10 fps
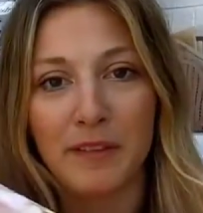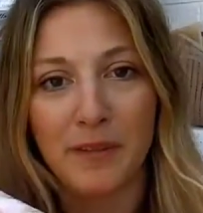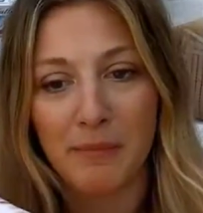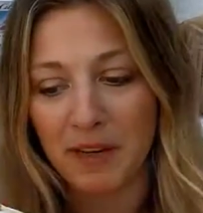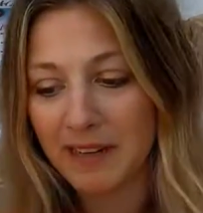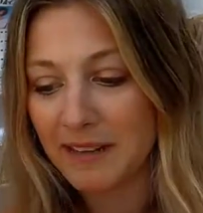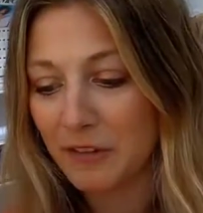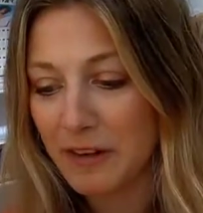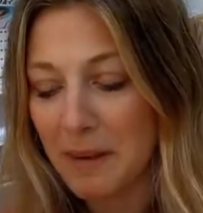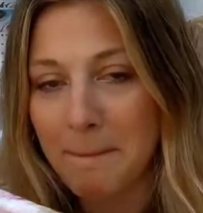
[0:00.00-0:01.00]
for this fabric
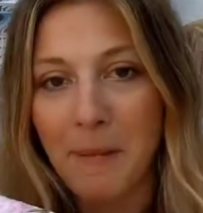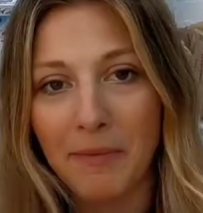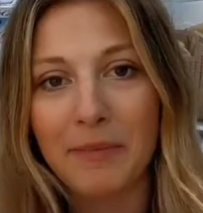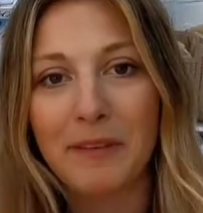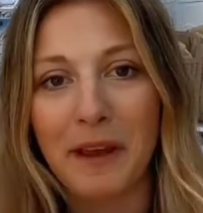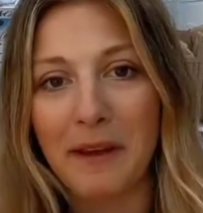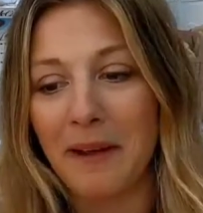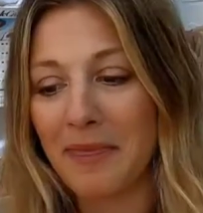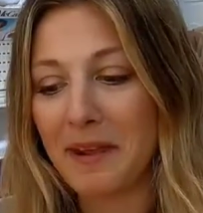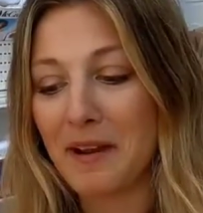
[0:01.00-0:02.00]
literally months ago
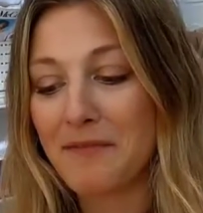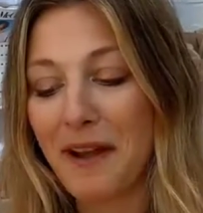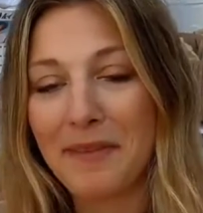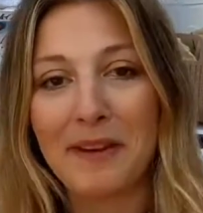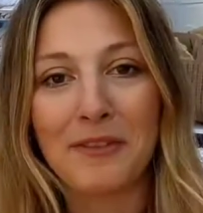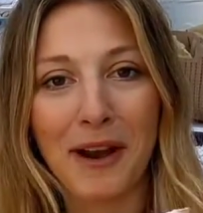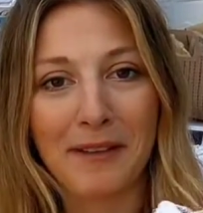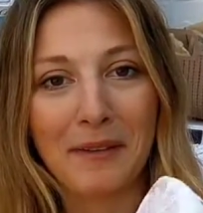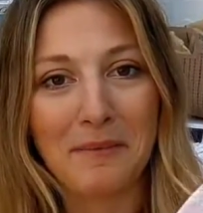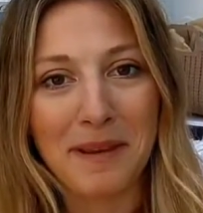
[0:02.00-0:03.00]
and then I found that
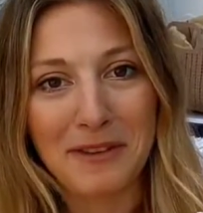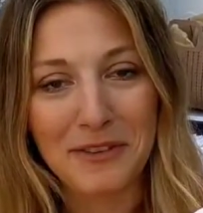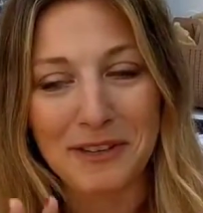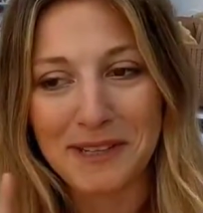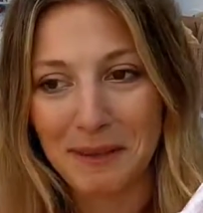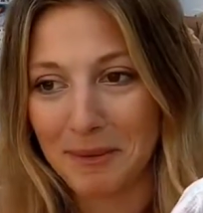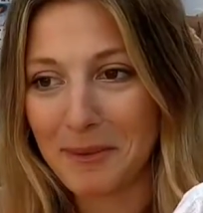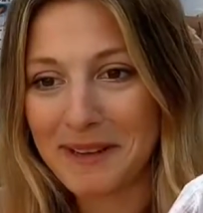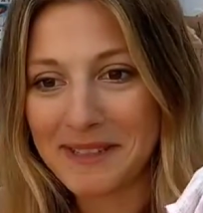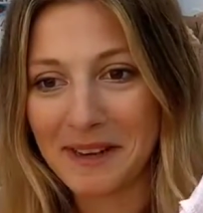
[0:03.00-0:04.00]
dress on Pinterest a couple of
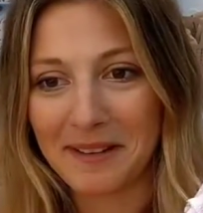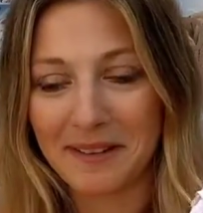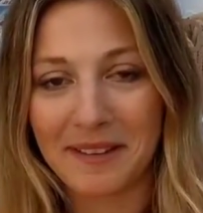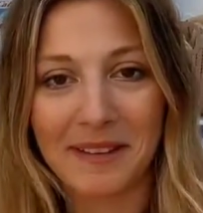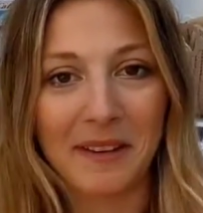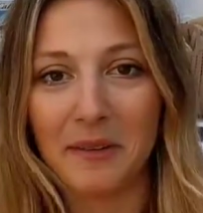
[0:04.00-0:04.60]
weeks ago and I was like,